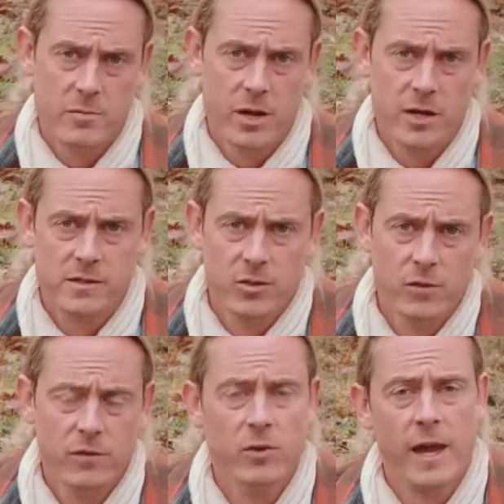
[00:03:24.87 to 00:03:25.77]
bucks. So
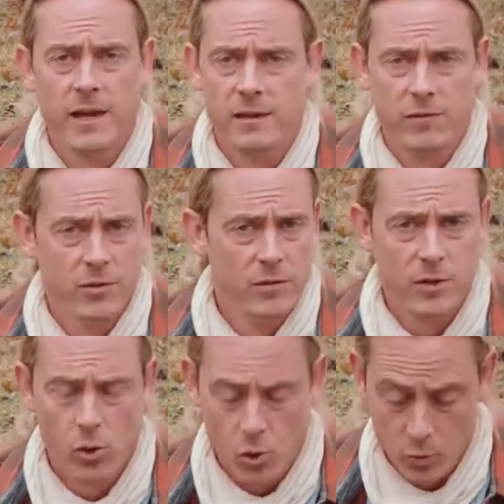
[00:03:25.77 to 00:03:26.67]
if you live
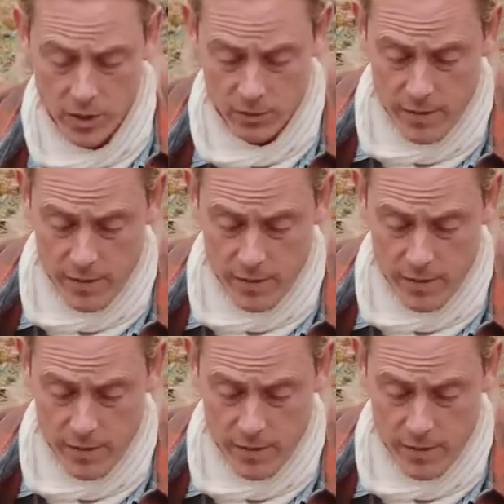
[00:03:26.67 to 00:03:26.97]
in cold weather